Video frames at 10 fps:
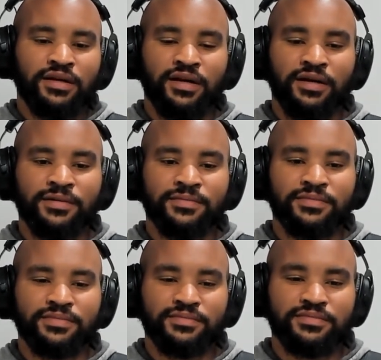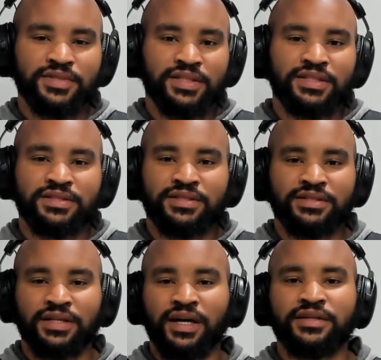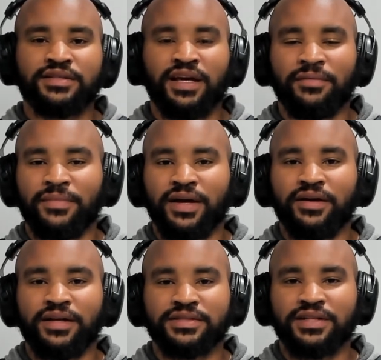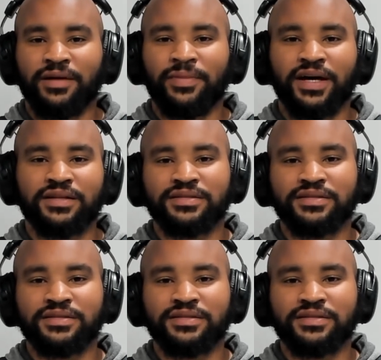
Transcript: the desire to get married is not bad.